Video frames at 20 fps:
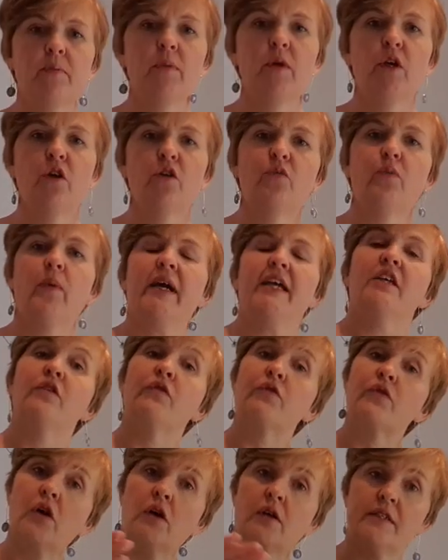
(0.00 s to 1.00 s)
move where
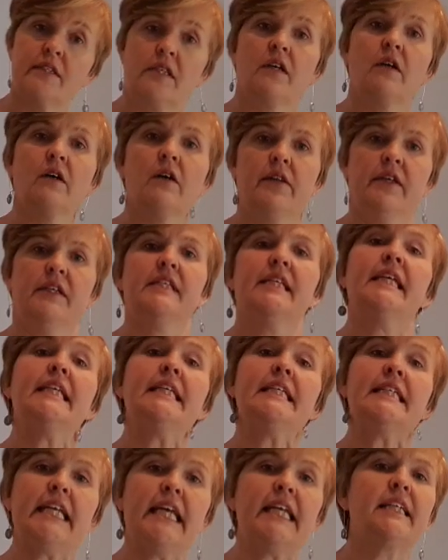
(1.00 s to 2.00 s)
you've got a scar that's
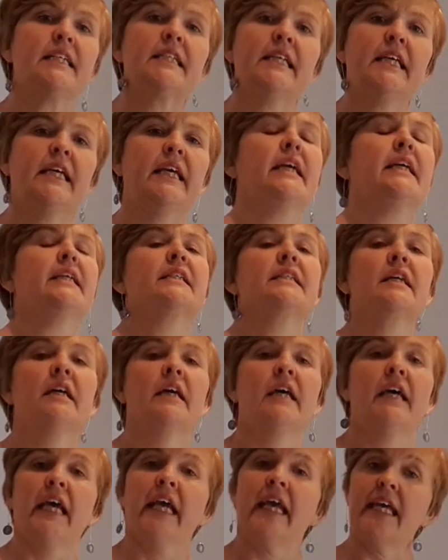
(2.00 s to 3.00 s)
indented
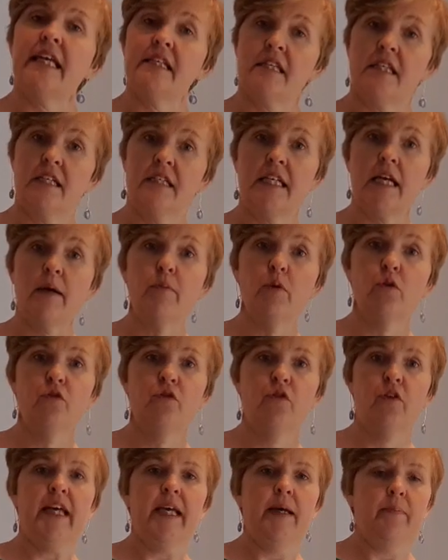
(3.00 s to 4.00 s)
is the double
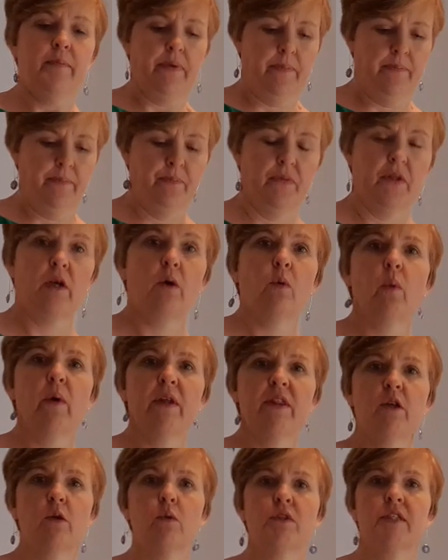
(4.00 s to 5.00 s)
flip.
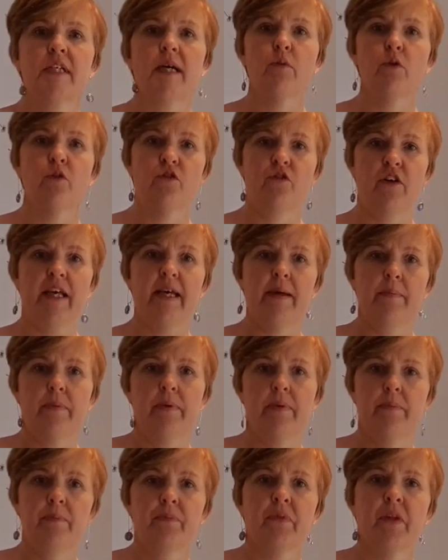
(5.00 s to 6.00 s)
With your double flip,
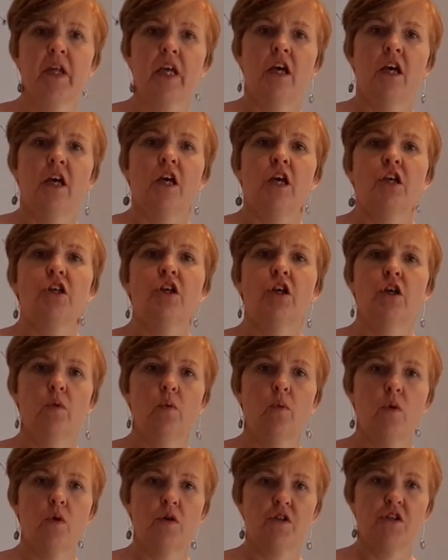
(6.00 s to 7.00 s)
you
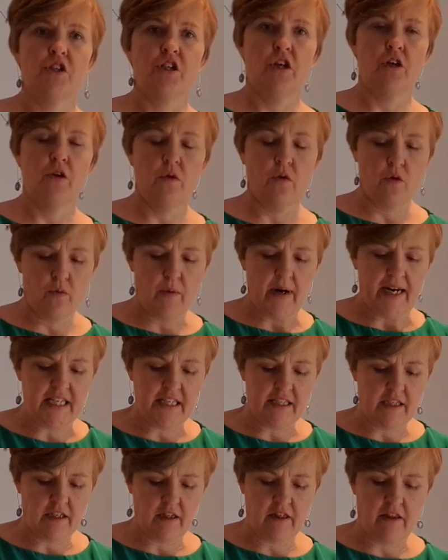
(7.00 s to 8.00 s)
want to
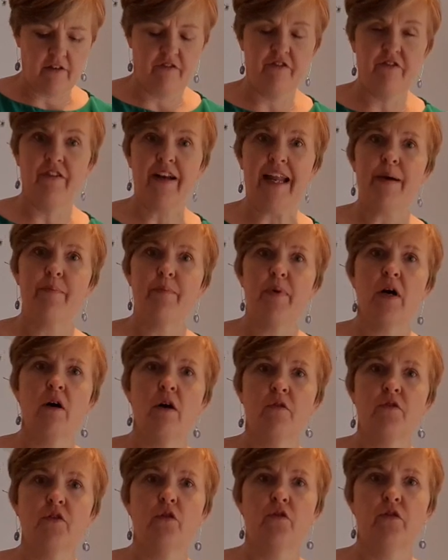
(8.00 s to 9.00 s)
rest the flat part
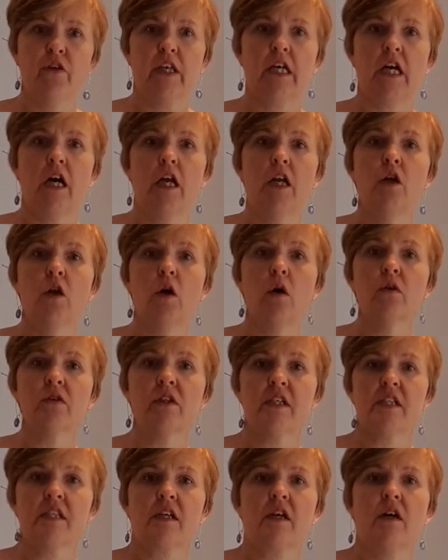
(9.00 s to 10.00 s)
of your finger along
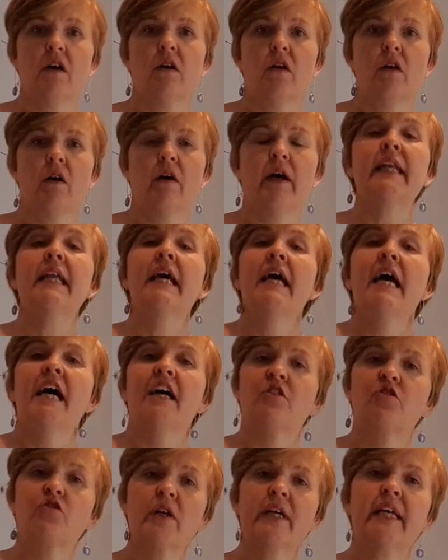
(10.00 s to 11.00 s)
the scar line
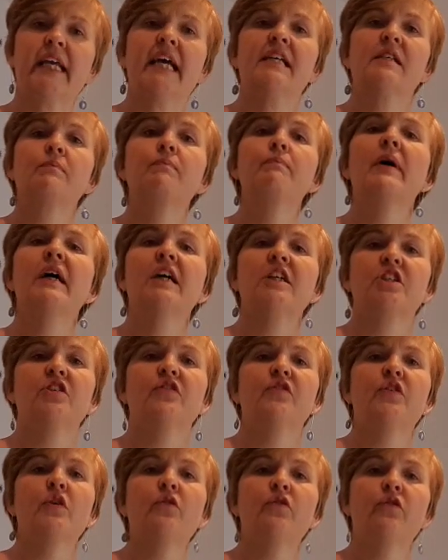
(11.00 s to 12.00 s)
and try and get as much
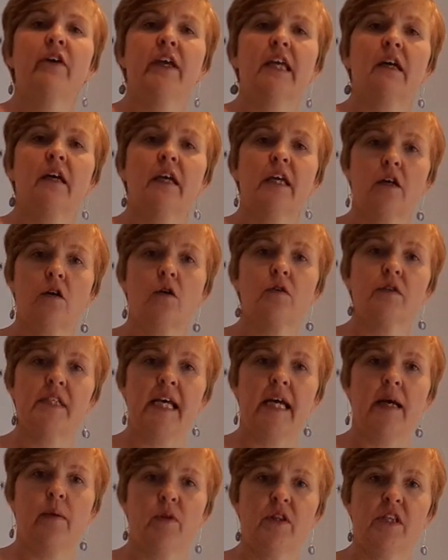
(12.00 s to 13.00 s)
of your finger in
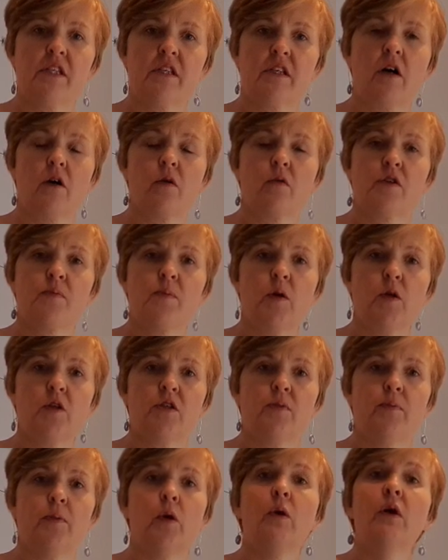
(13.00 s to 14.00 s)
contact with the scar as
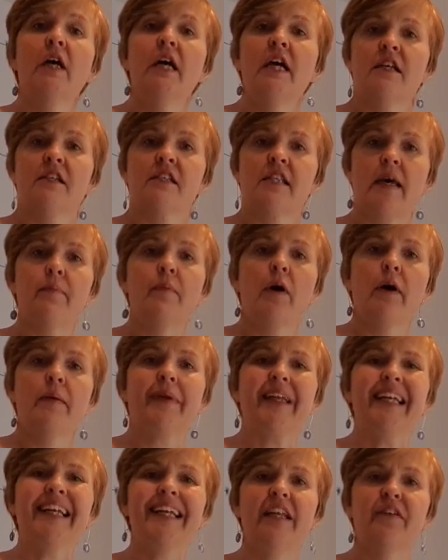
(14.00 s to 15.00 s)
possible. So that might
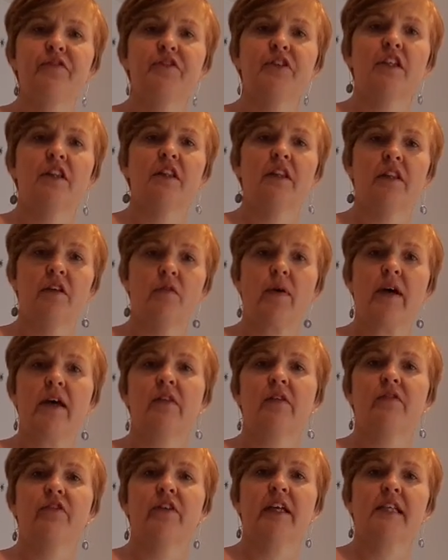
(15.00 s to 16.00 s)
mean lifting the
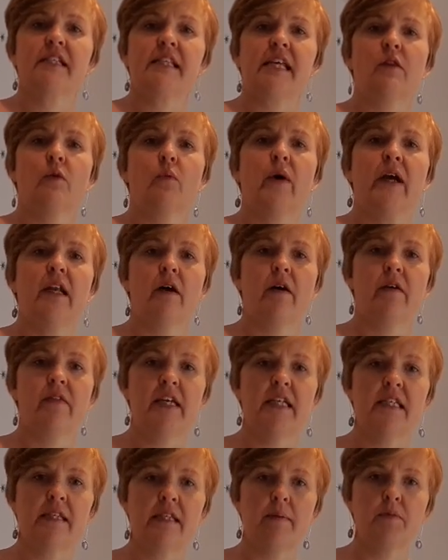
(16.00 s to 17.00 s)
other fingers out the way like
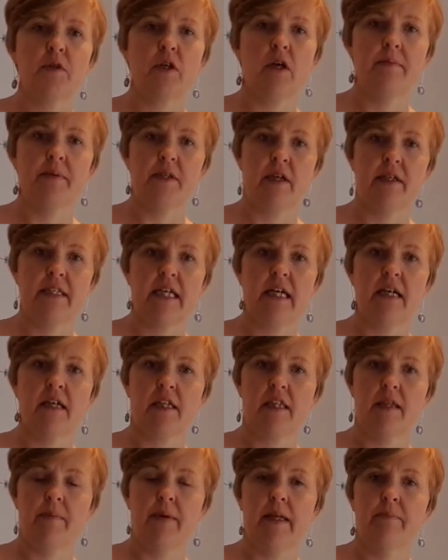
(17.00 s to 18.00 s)
this. Sometimes I
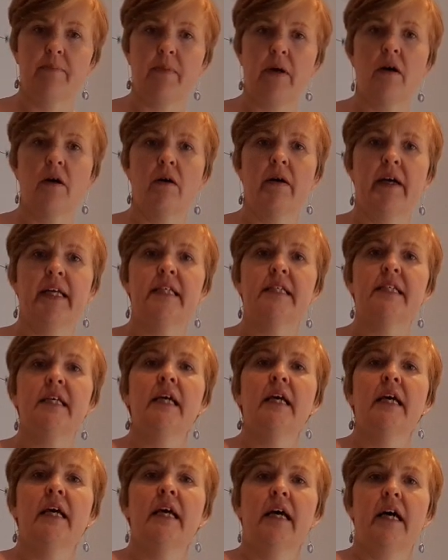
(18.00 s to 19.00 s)
tuck them in behind
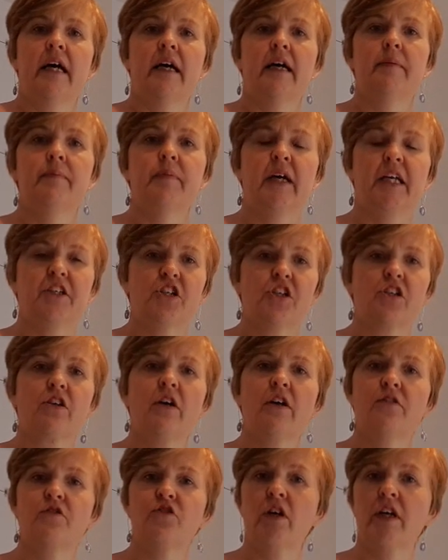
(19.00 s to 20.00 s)
and just
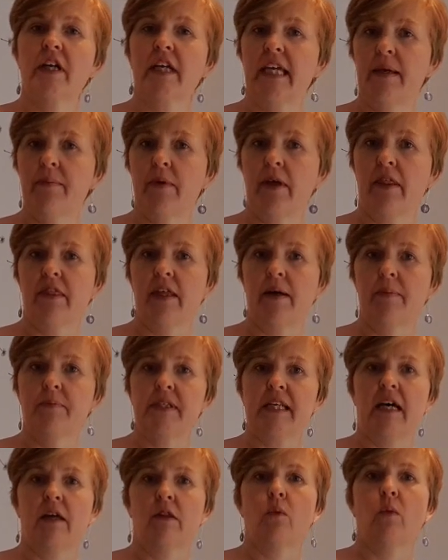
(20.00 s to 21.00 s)
kind of try and keep my thumbs
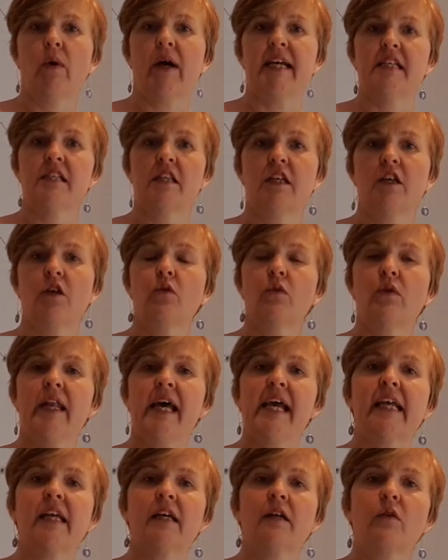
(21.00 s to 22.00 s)
out the way so that you're
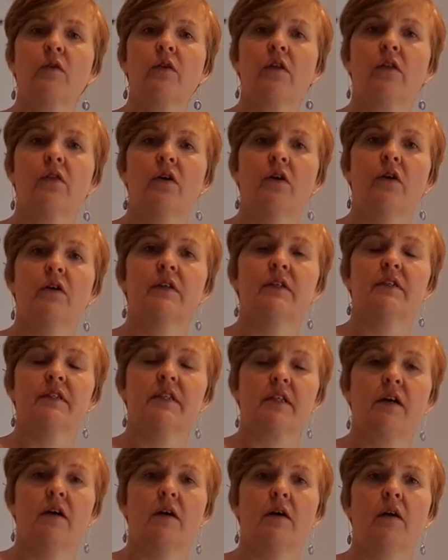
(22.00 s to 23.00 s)
laying along the
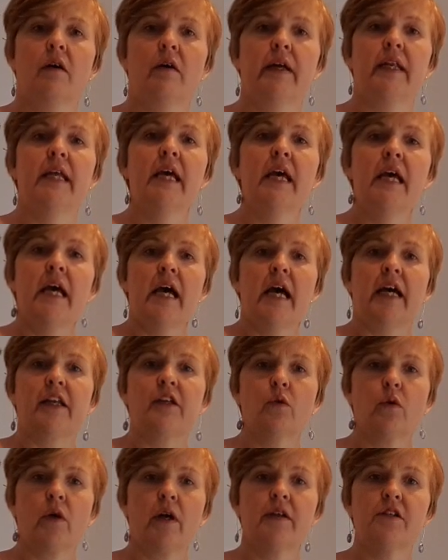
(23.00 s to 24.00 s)
scar line, and
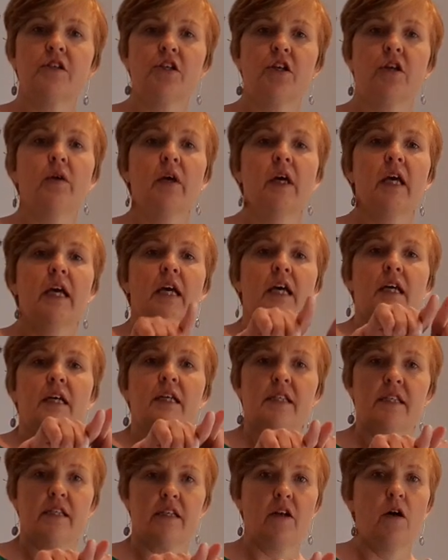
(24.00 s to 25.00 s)
you're going to
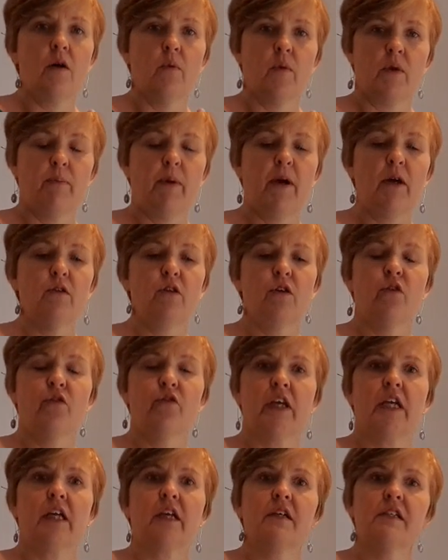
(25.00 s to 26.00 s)
start with both your
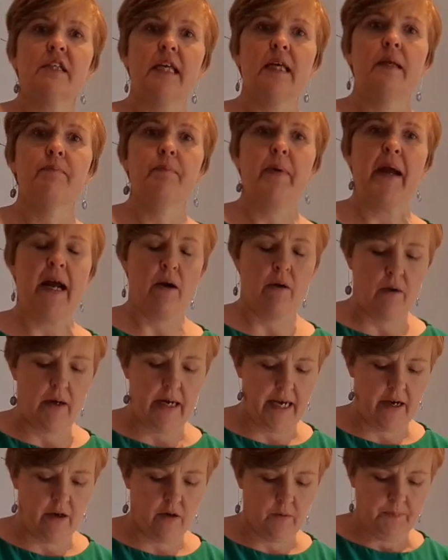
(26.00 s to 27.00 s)
fingers in
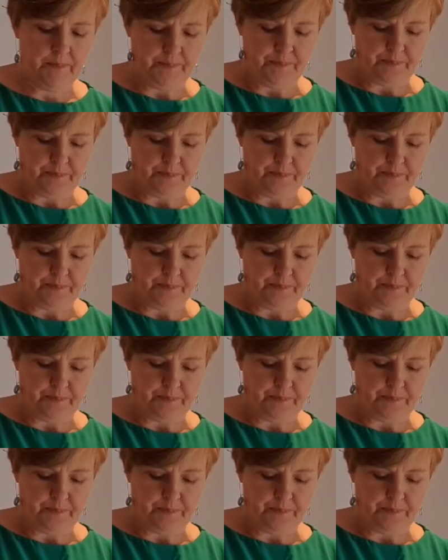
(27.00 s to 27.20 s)
parallel,